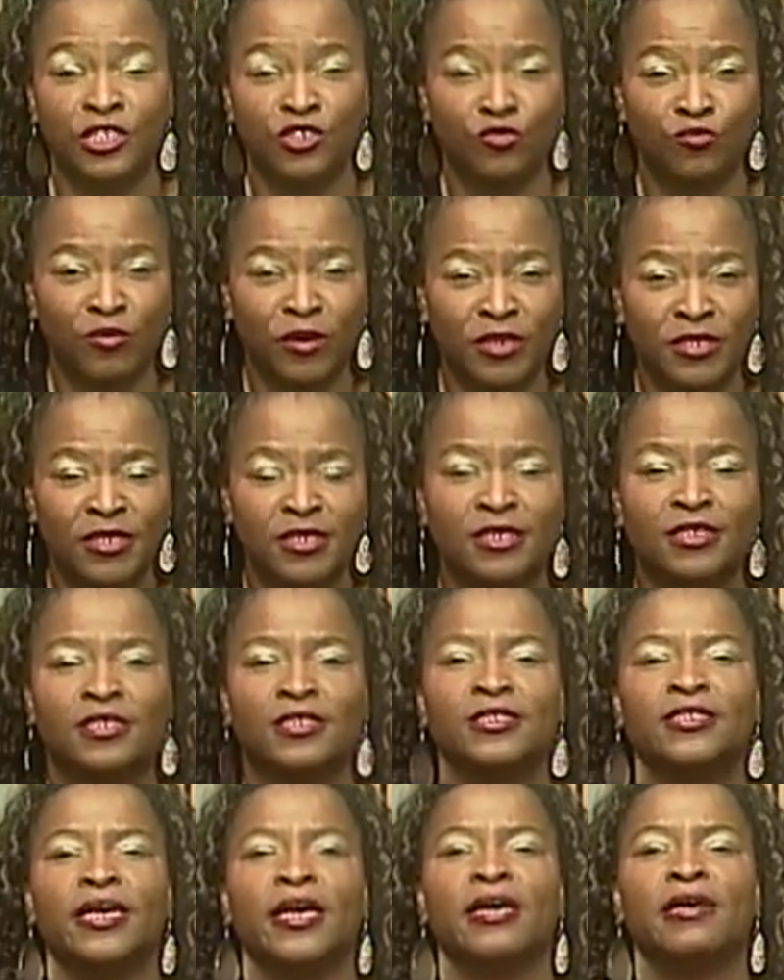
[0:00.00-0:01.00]
Duplessis
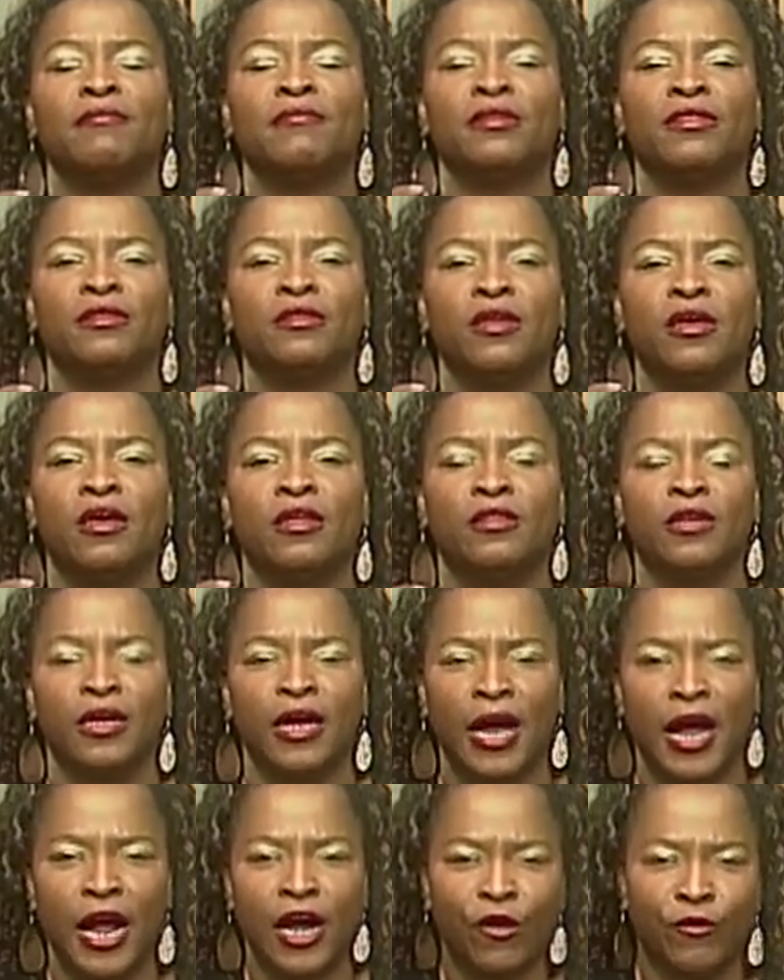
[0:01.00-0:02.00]
Entertainment, The
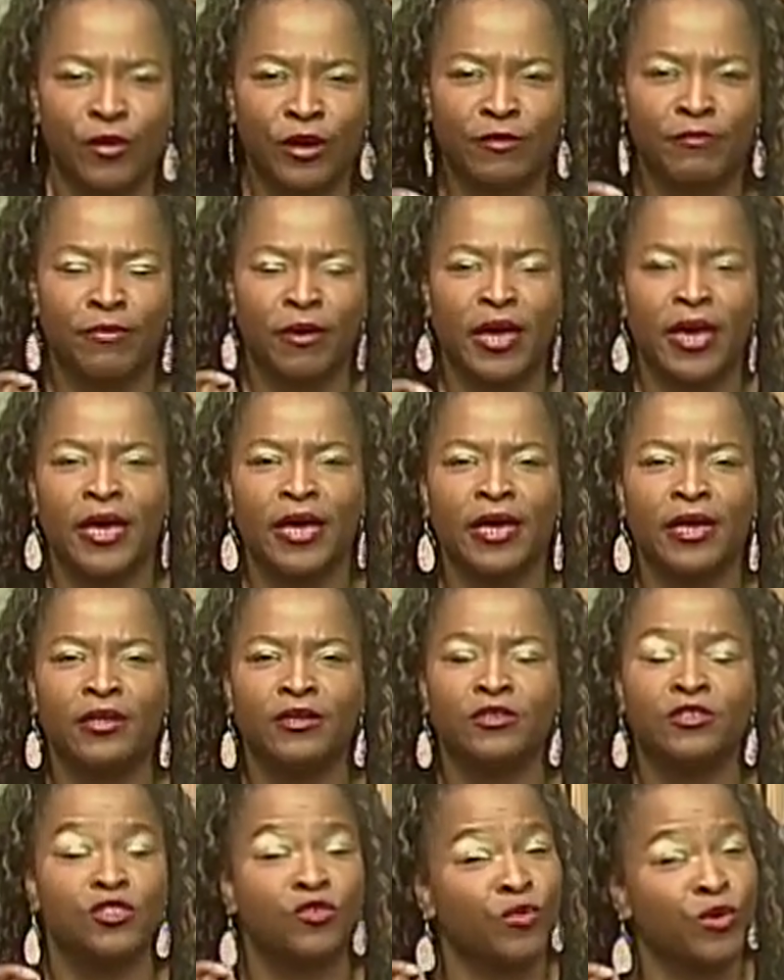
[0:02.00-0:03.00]
Concrete Bed,
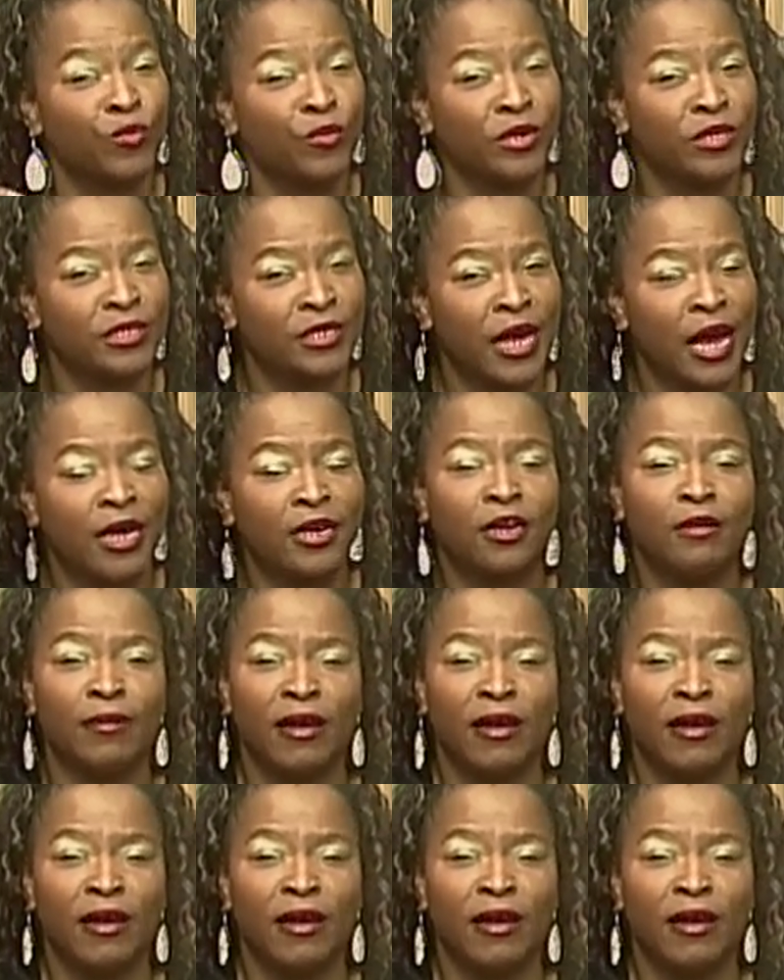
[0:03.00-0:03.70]
The Sweet Willie's Cotton Club.